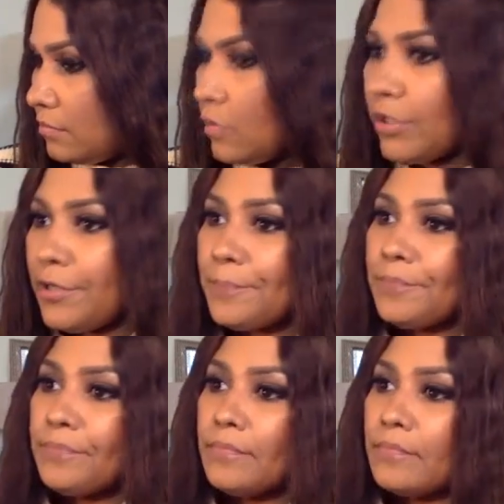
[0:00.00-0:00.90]
Okay.
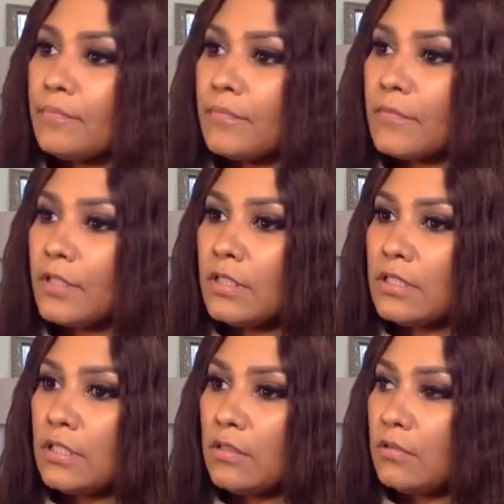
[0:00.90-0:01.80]

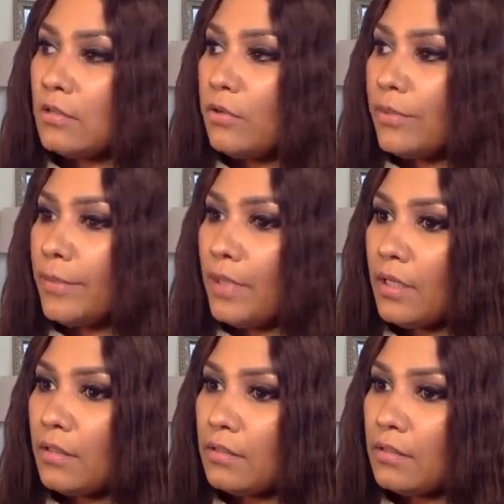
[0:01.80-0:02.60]
So going back.